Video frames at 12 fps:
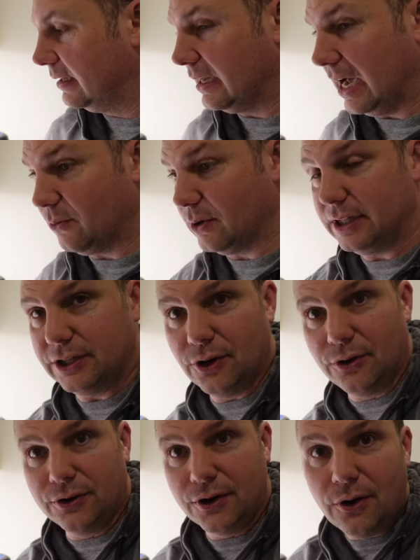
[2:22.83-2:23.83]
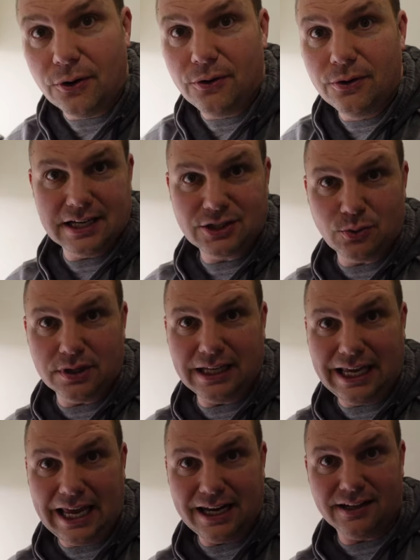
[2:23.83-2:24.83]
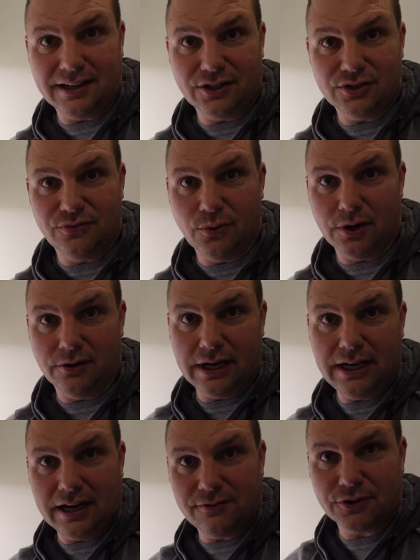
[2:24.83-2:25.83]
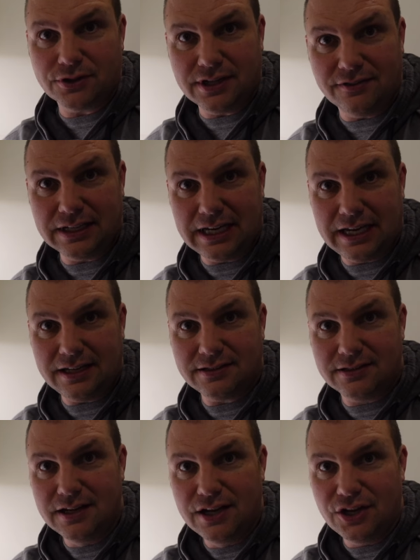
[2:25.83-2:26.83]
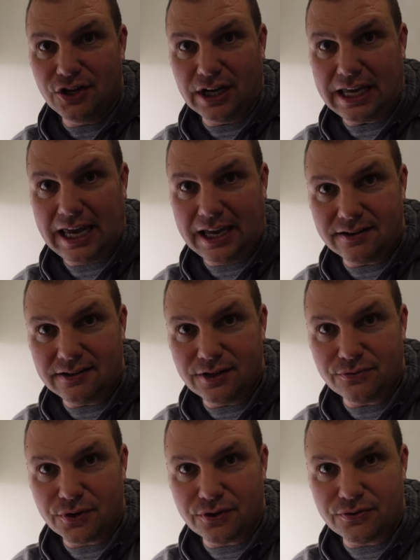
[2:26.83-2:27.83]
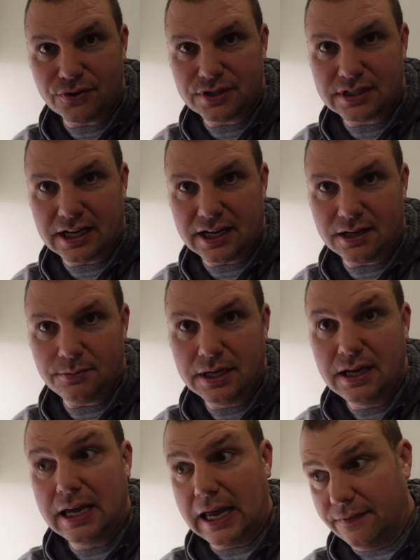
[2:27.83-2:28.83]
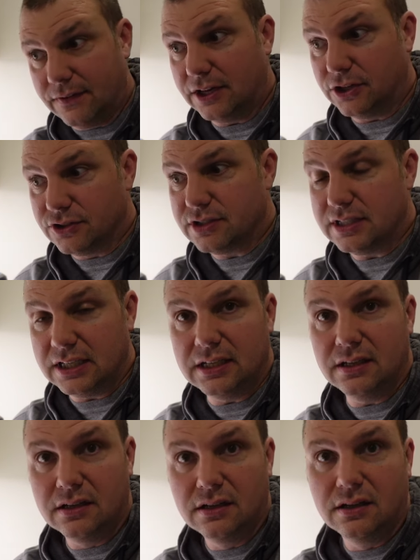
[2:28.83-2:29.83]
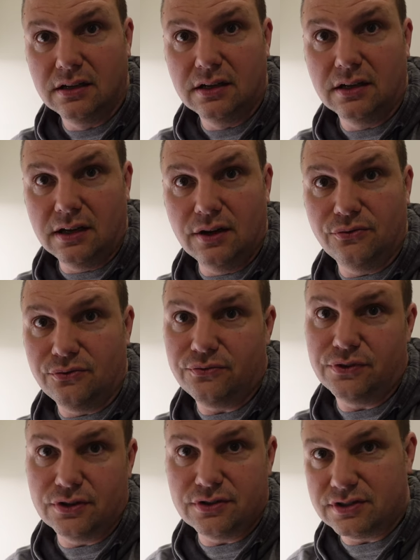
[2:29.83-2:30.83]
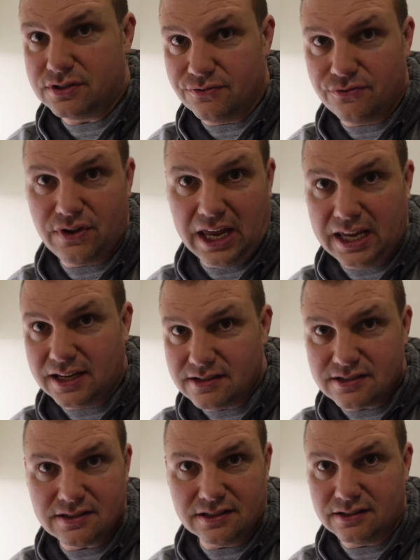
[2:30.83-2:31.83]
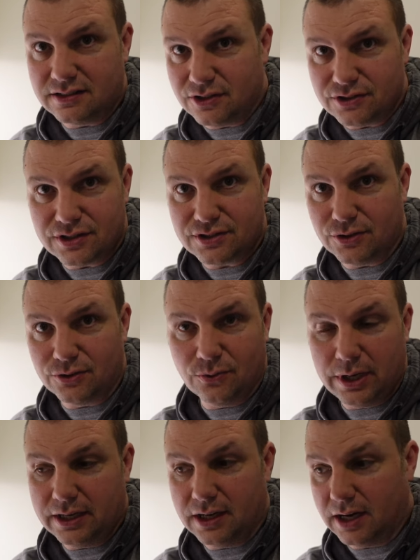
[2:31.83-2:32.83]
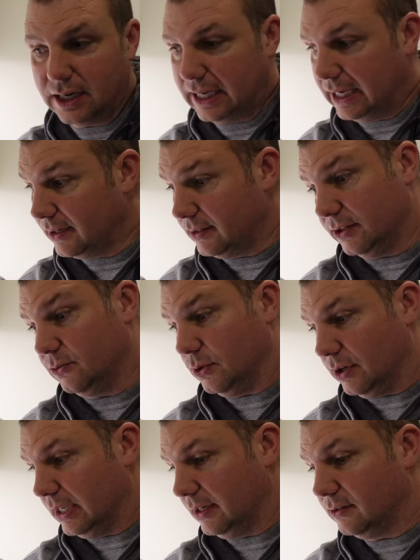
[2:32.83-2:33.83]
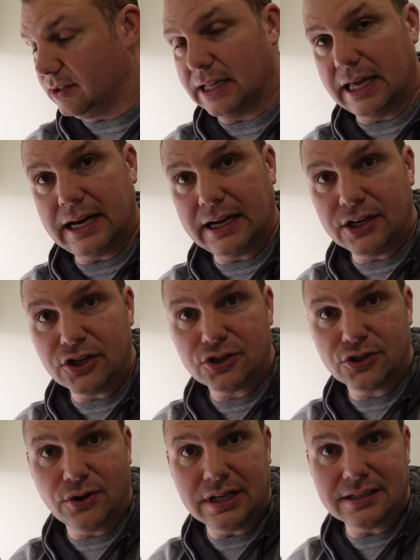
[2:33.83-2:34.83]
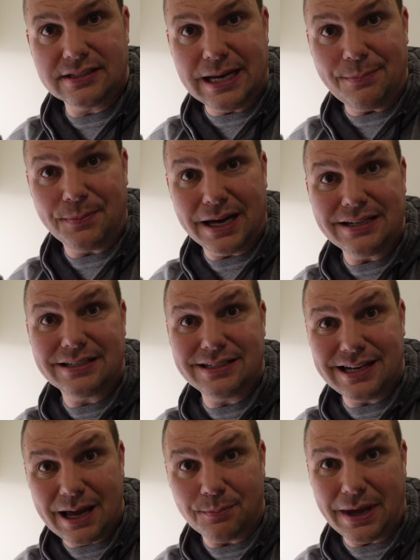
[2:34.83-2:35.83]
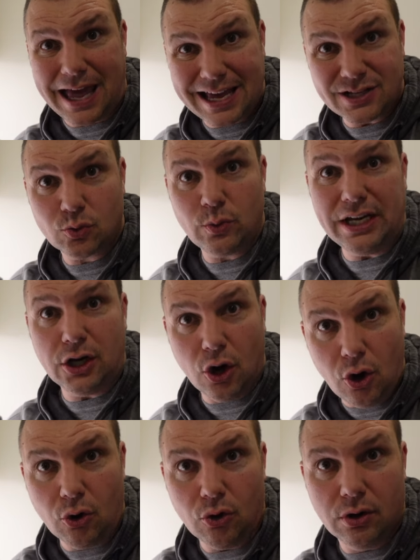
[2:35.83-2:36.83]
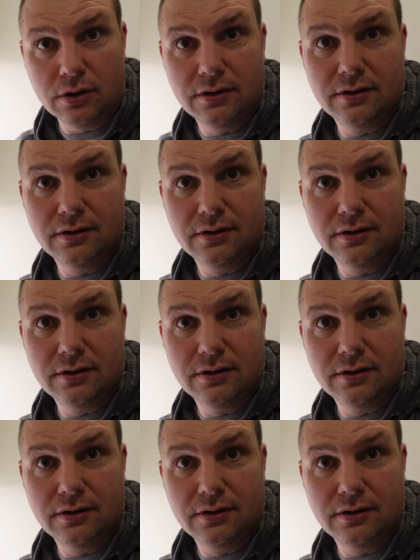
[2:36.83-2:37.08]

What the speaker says: I really don't know. That's what the candling's for, right? After 7 days, you candle it for the first time, and then you see if there's veins and there's a certain way you got to candle it, and we'll get into that. I'm going to show you step by step as we go.